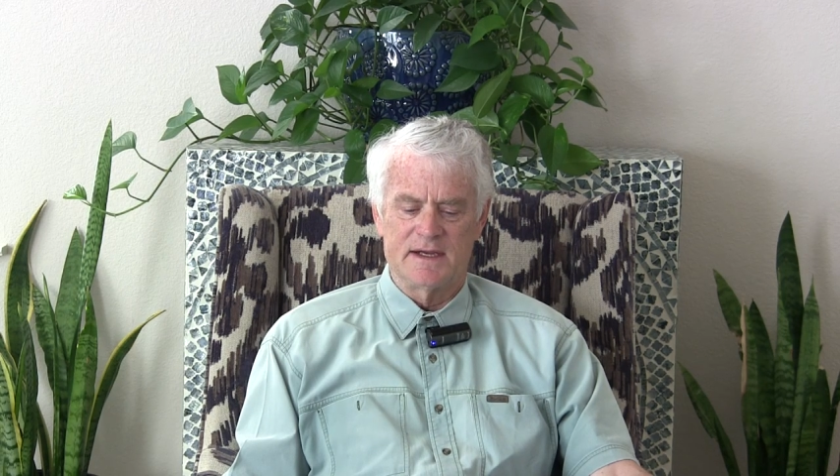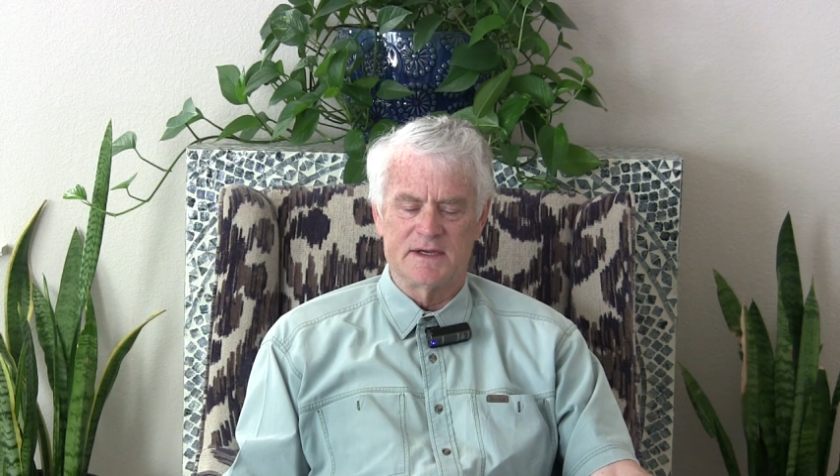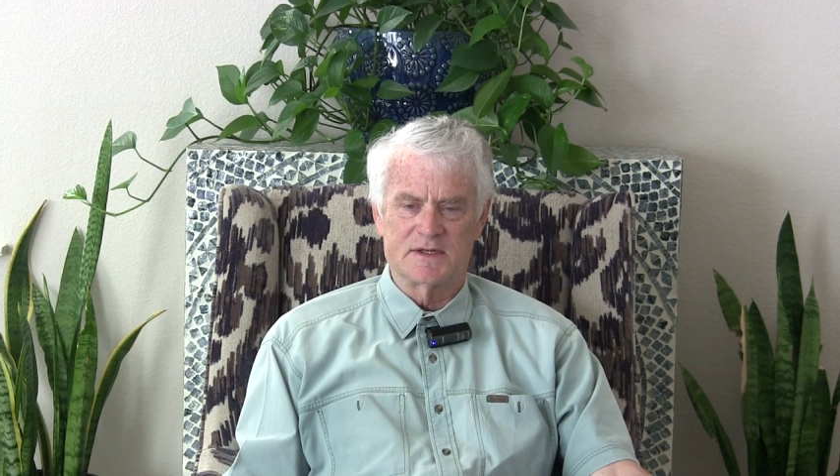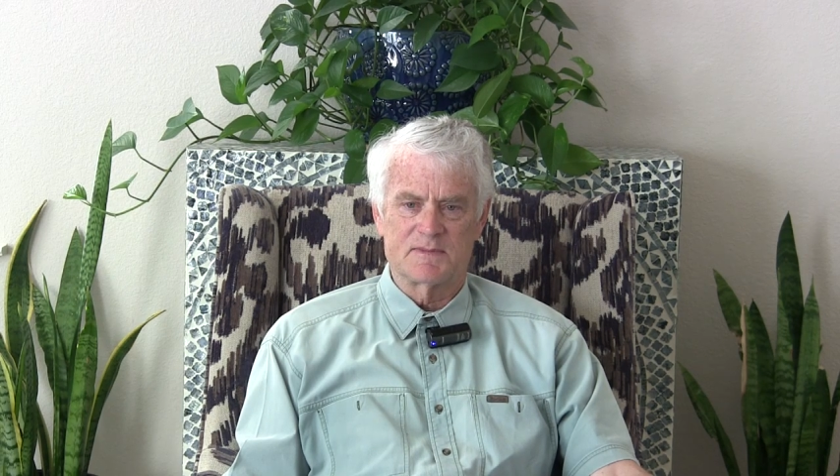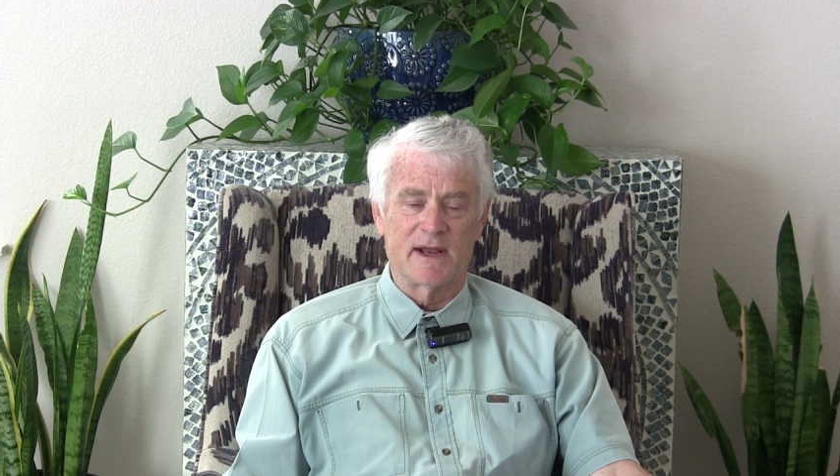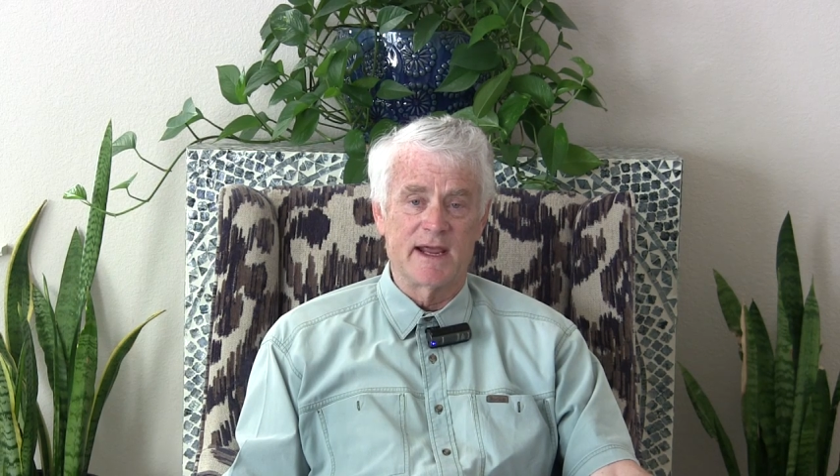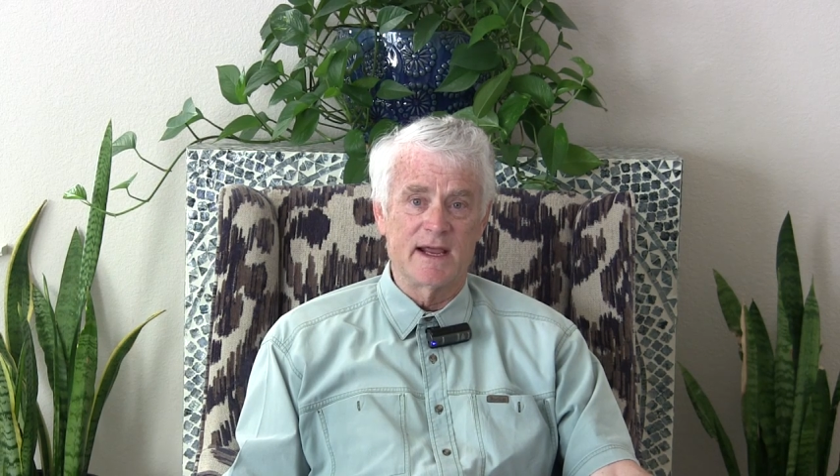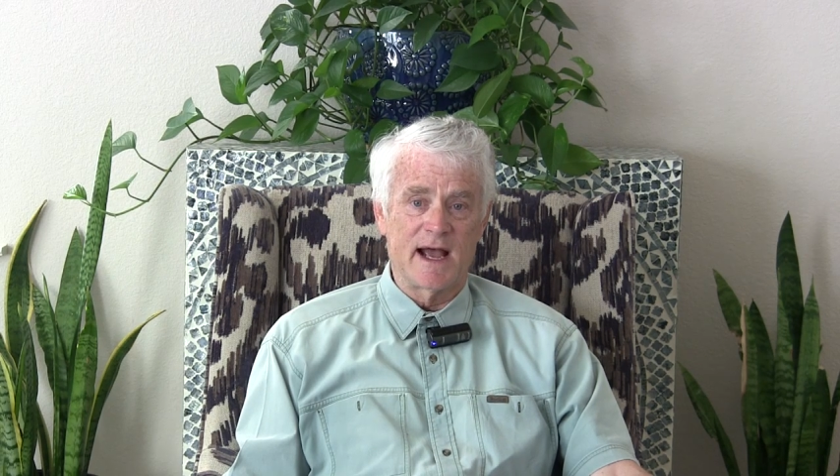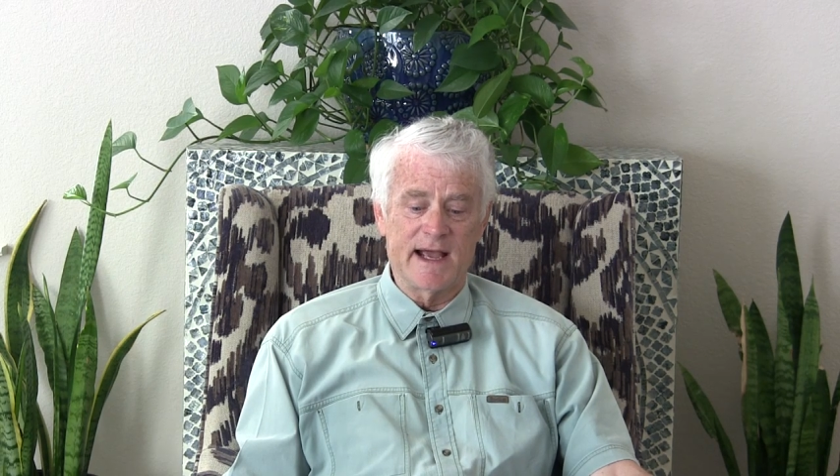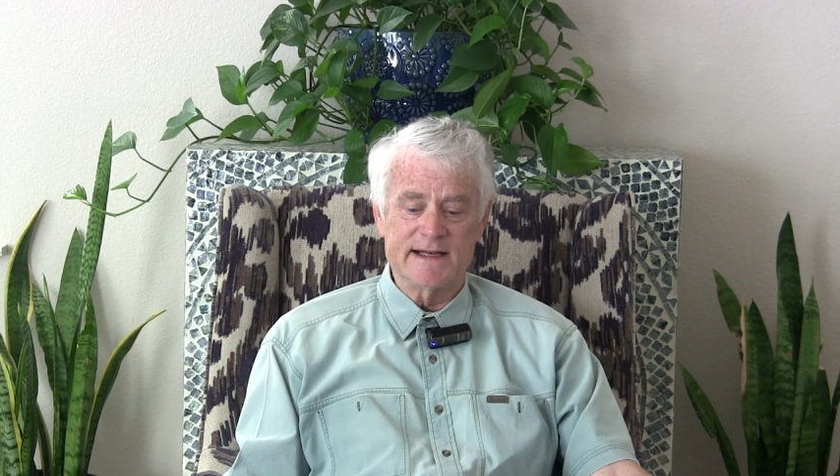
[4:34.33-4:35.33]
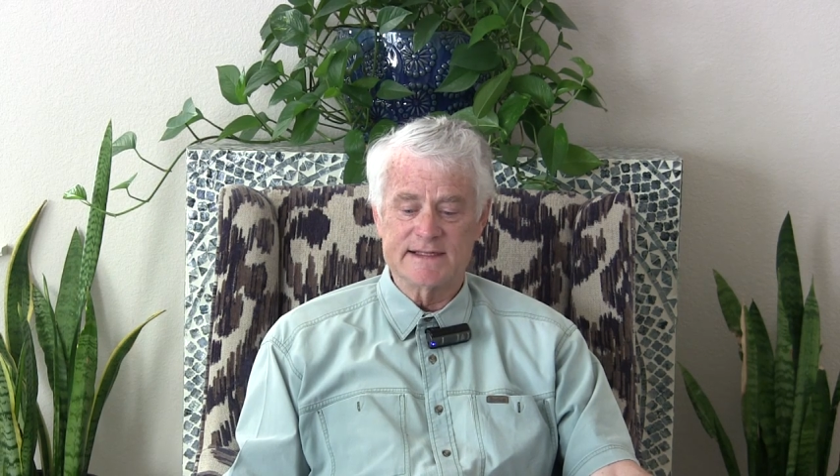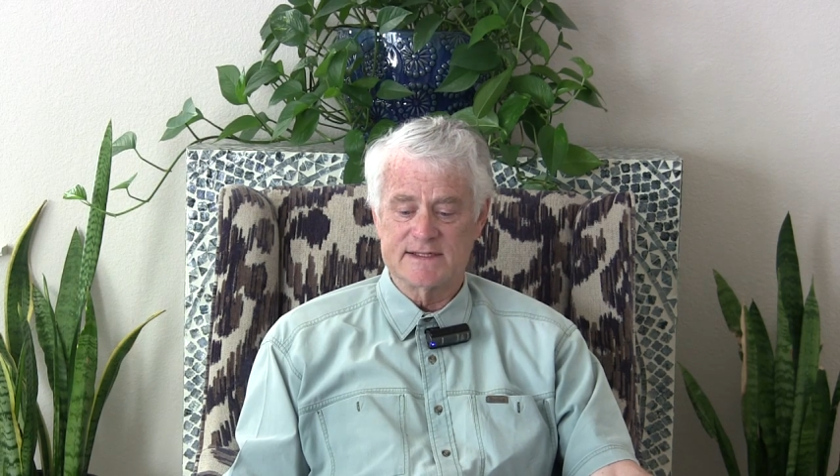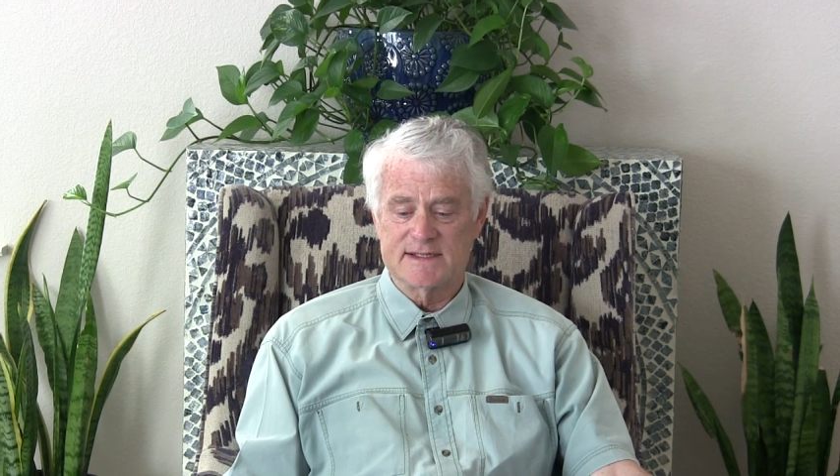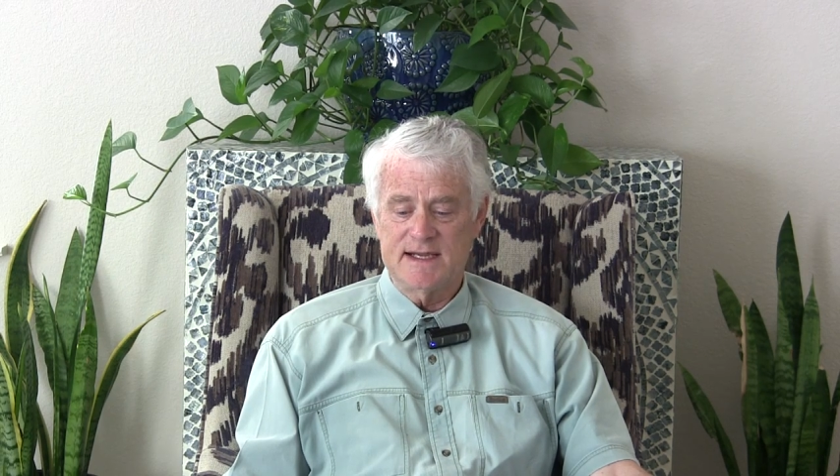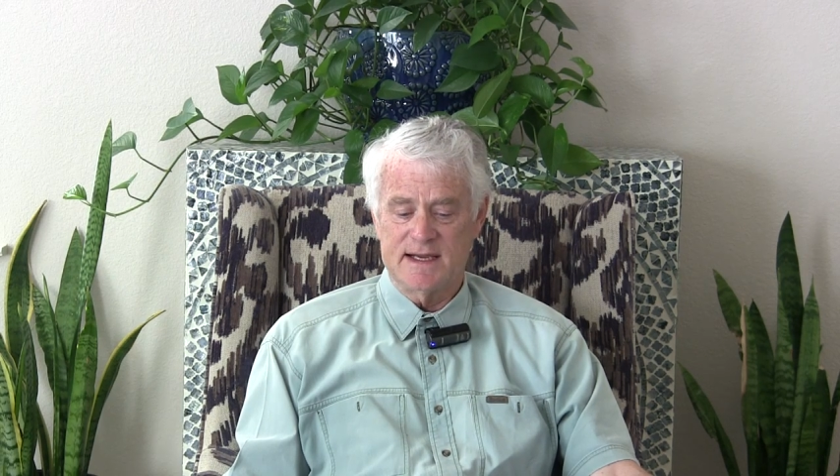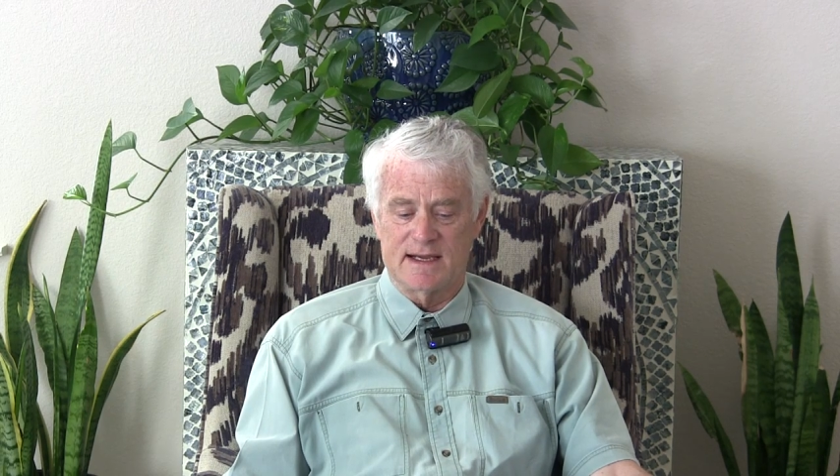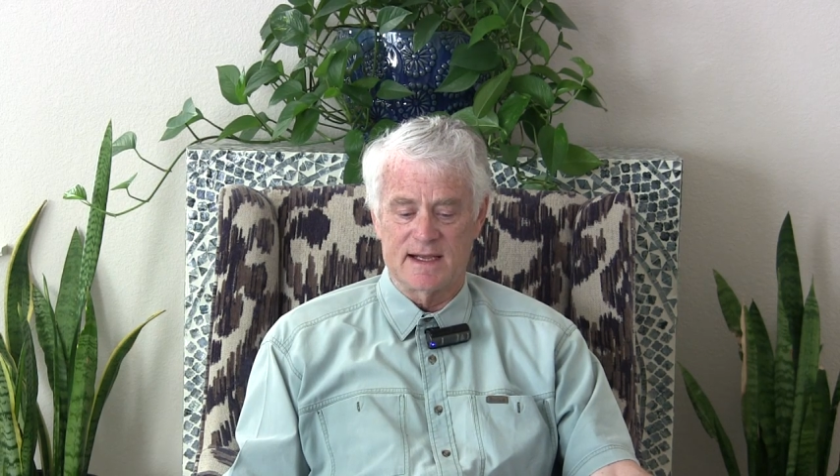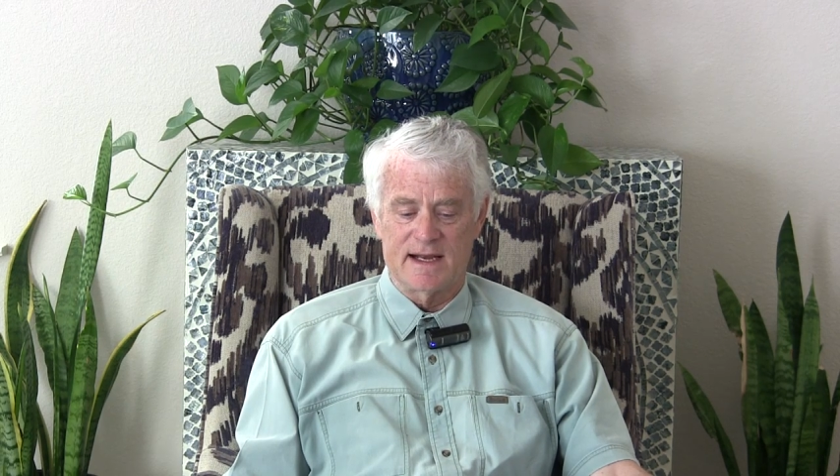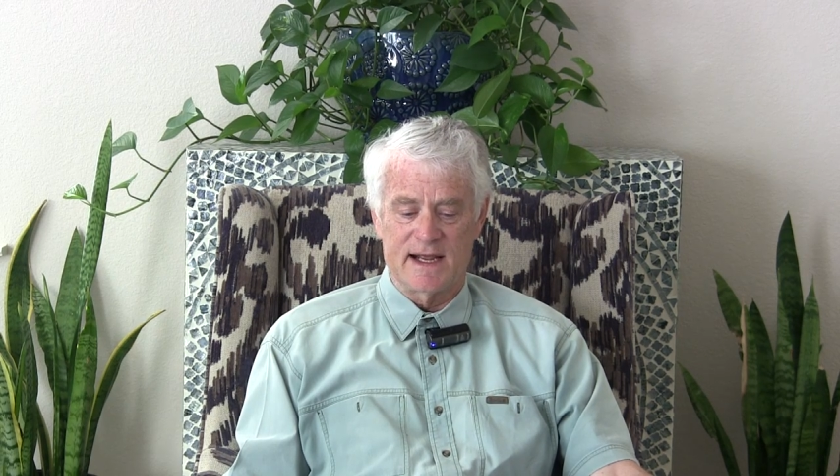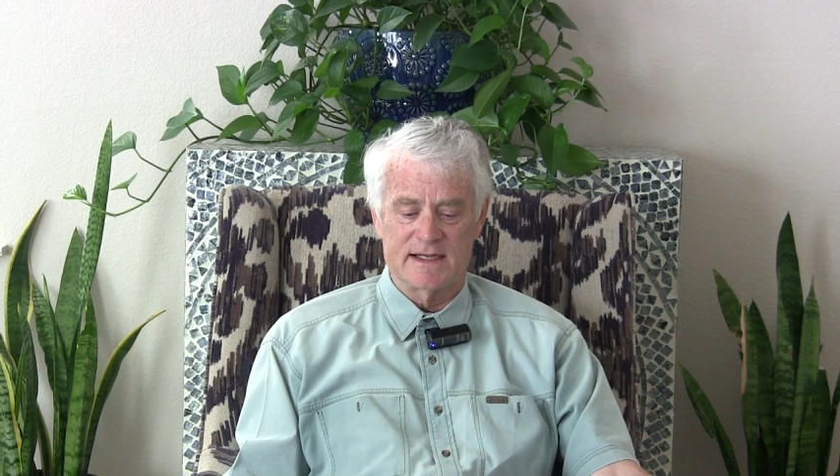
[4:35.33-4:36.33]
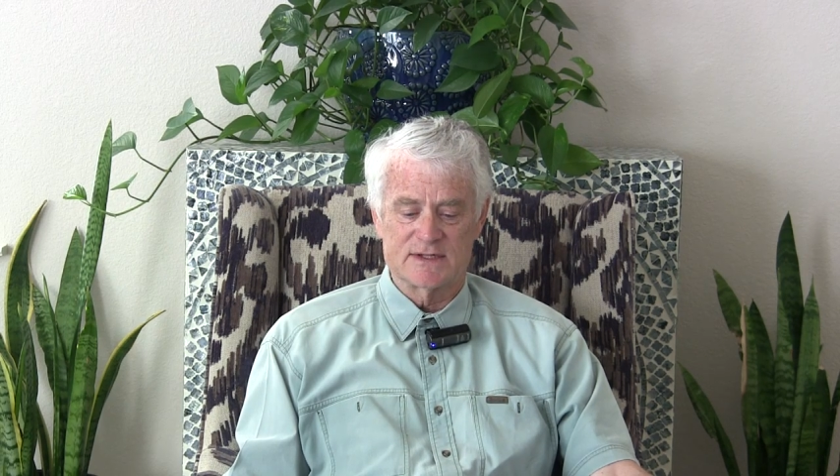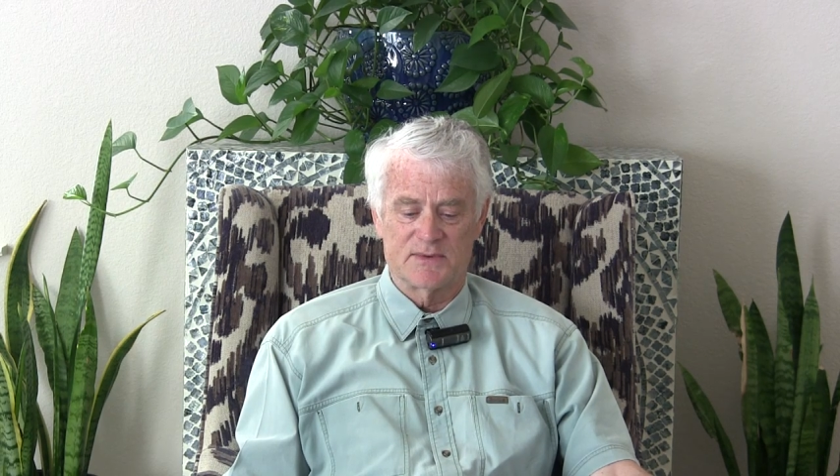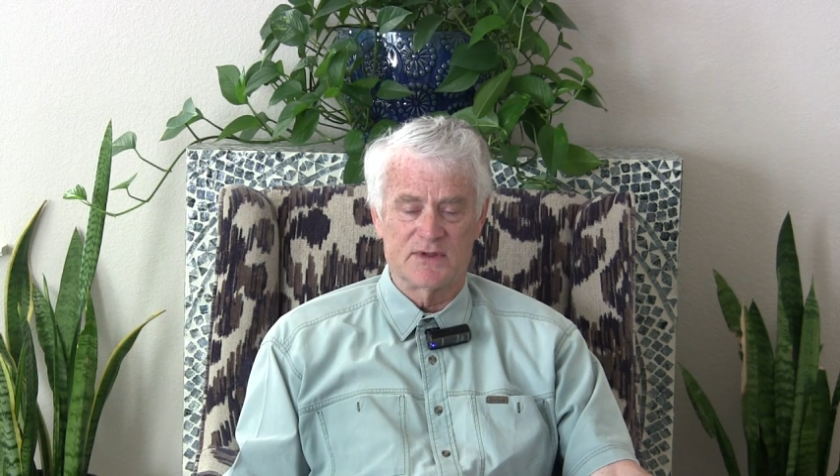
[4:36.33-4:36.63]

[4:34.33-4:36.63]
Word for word: he's playing hide and seek and has